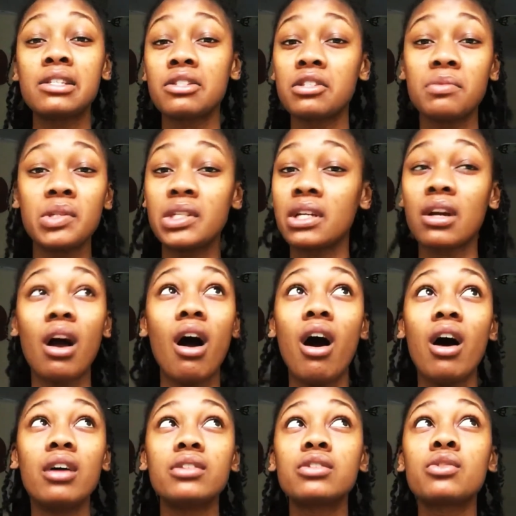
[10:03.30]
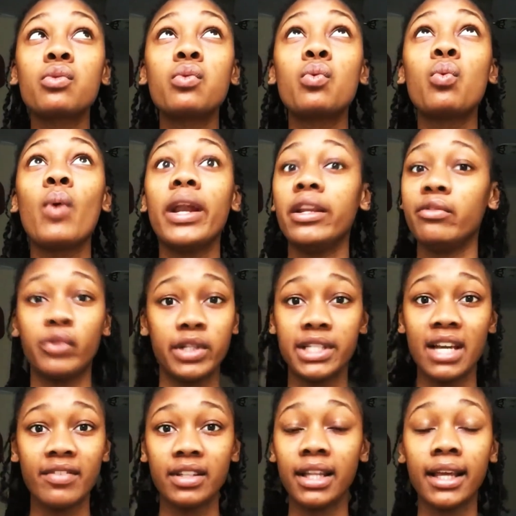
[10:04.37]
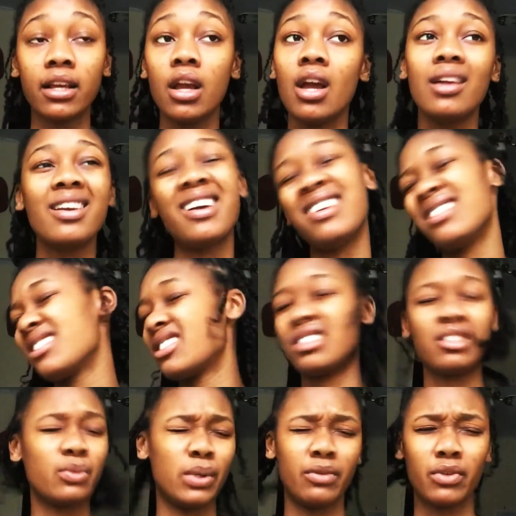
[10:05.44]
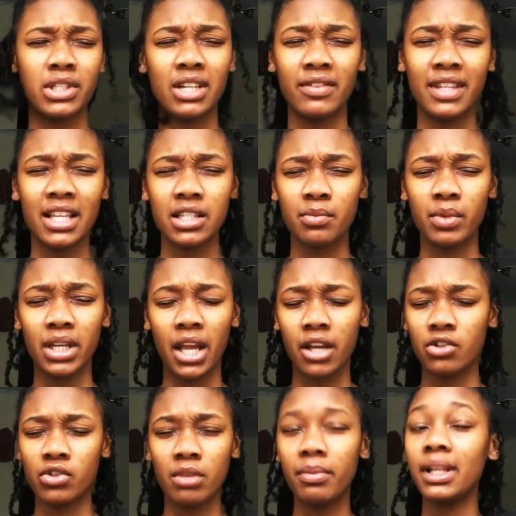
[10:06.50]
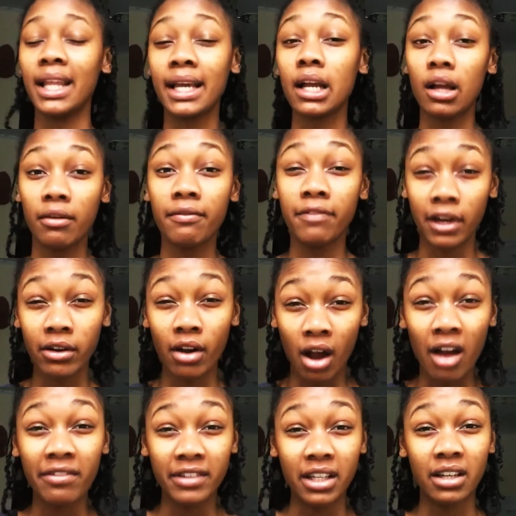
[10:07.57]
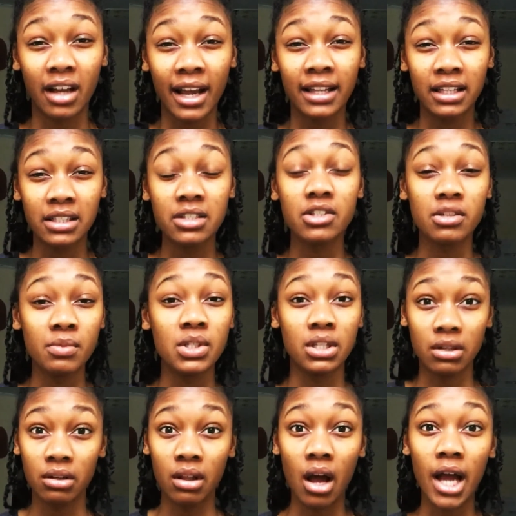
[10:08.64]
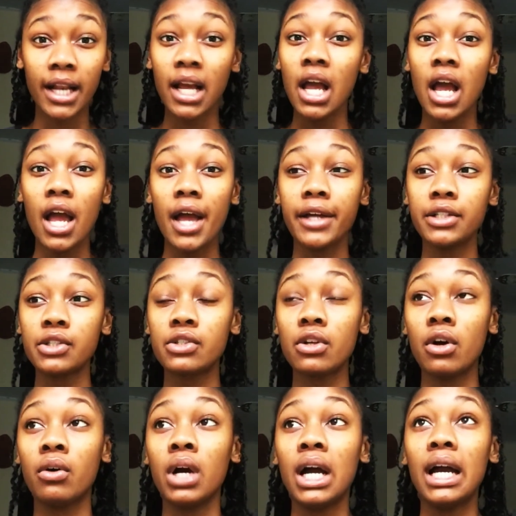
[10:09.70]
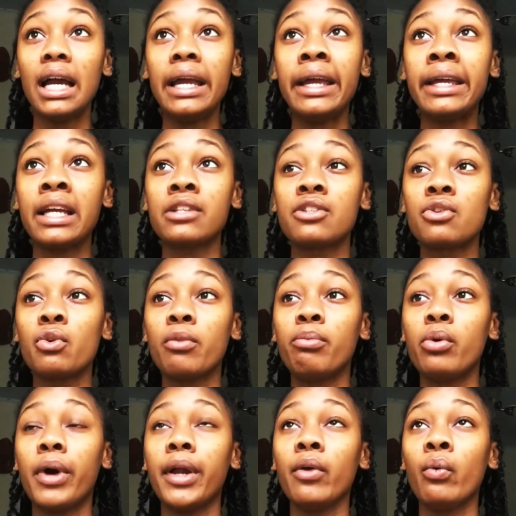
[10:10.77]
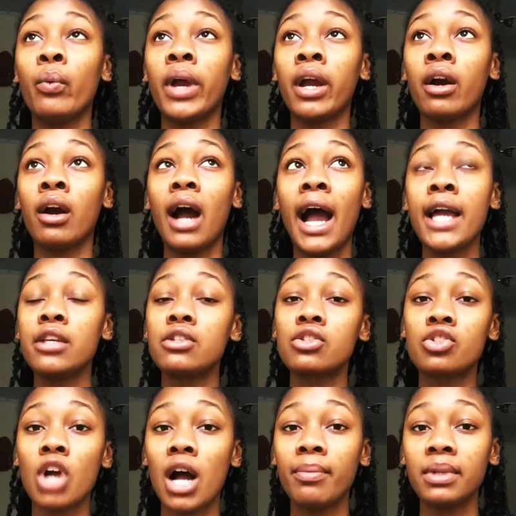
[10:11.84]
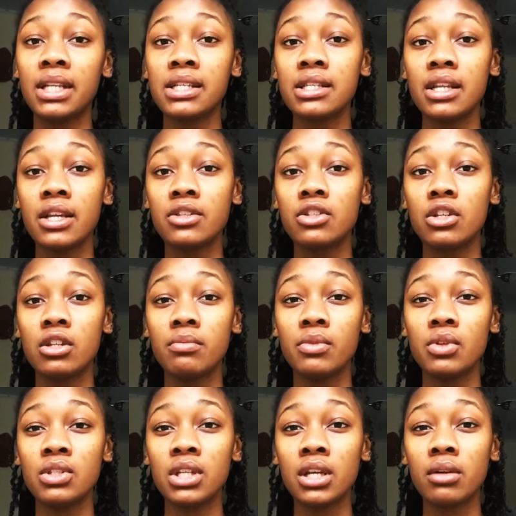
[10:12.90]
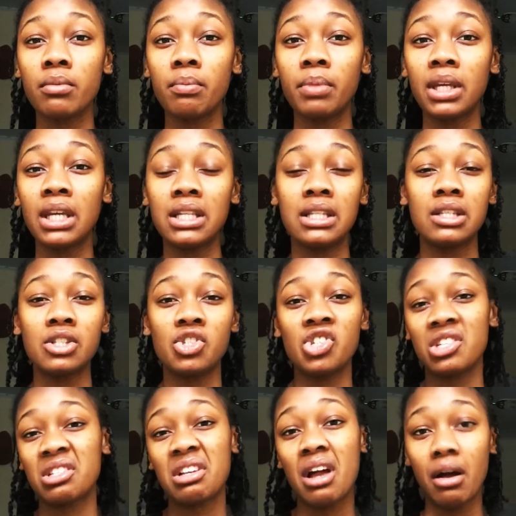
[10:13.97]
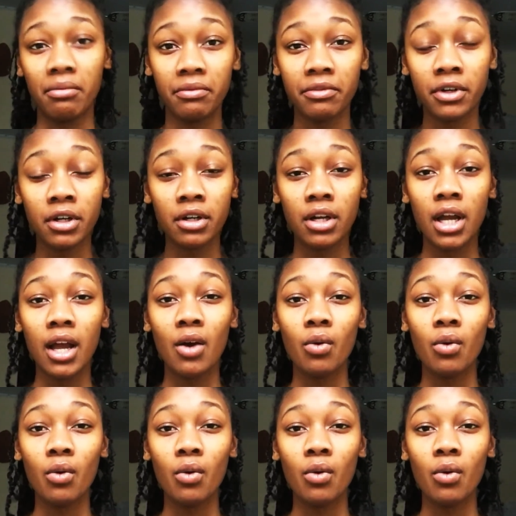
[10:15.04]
listen to music 24/7, like not necessarily 24/7, that's a bit extra, but like very often I listen to music a lot, and so it gets to a point where I stop listening to the music because it's just comfort,